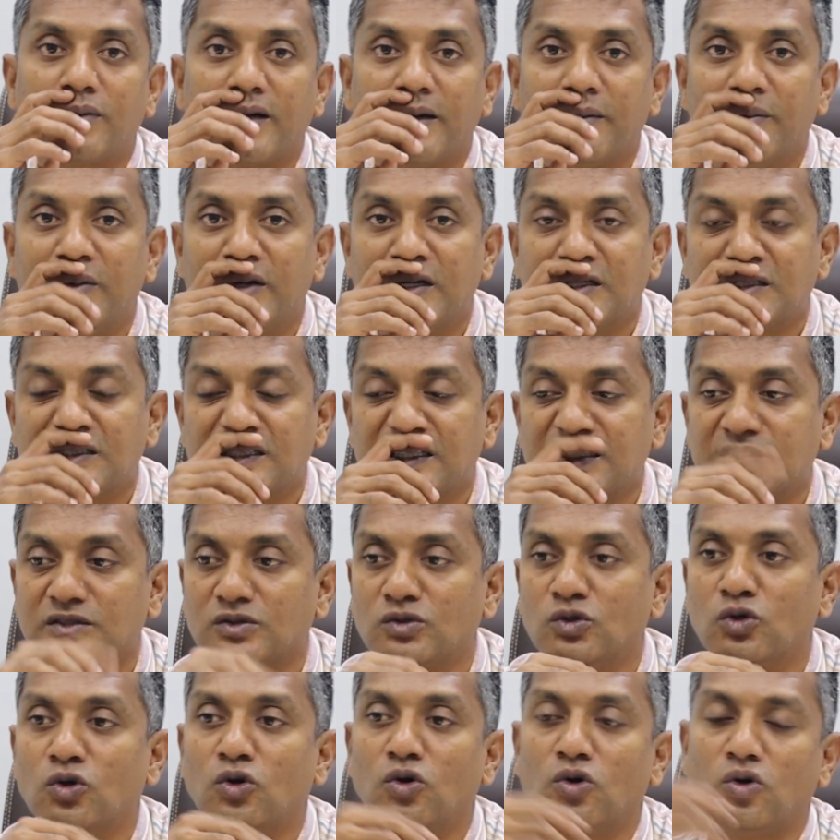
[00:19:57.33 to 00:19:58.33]
prime ministers
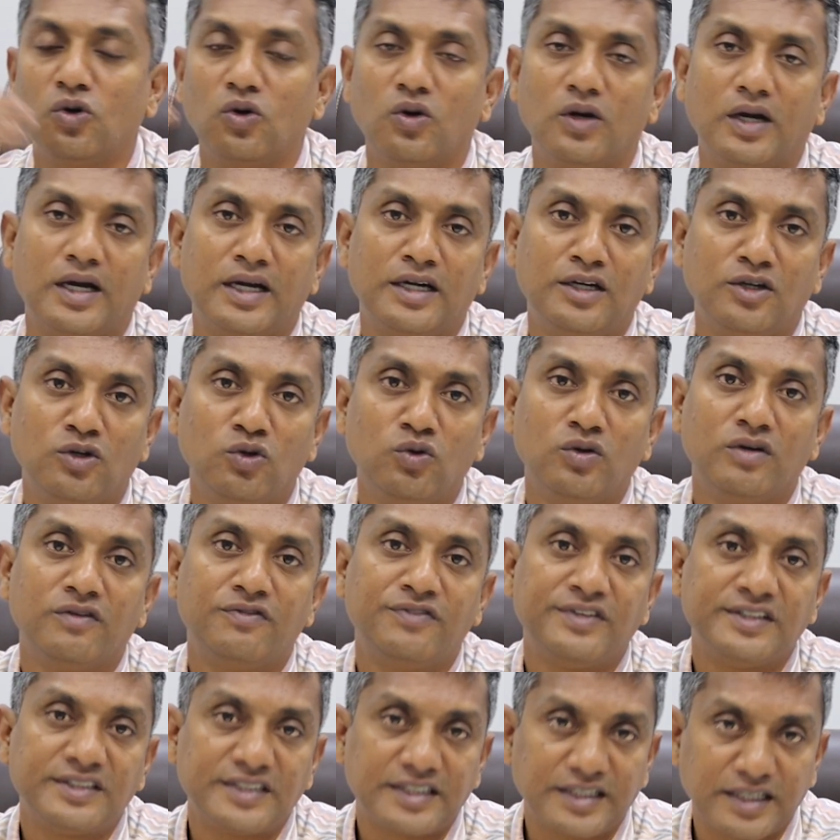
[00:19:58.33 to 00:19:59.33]
go and do a
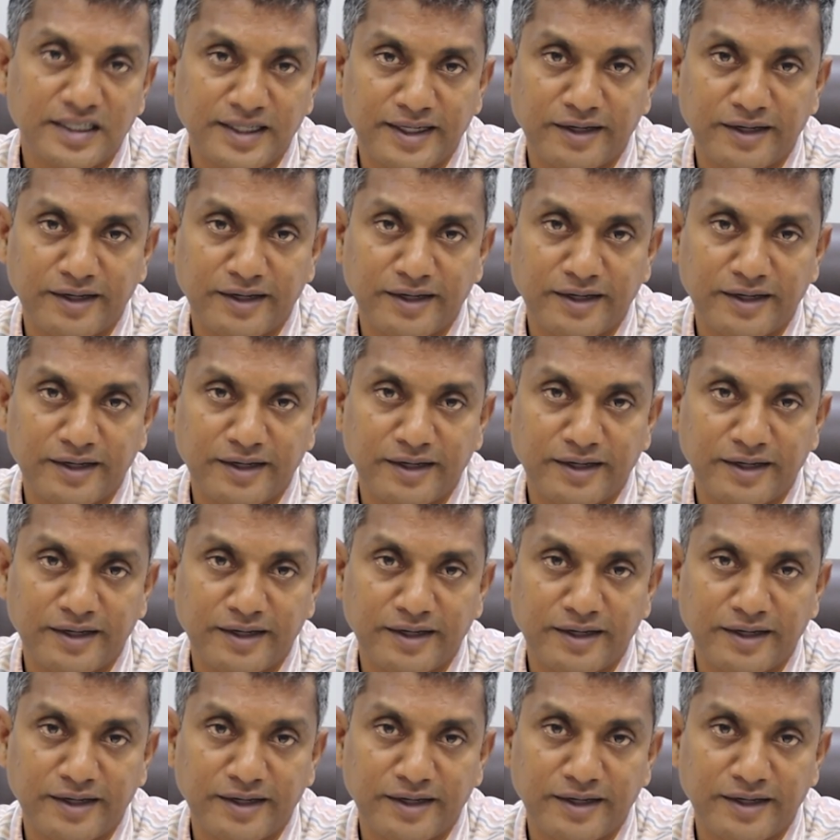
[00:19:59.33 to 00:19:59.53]
physical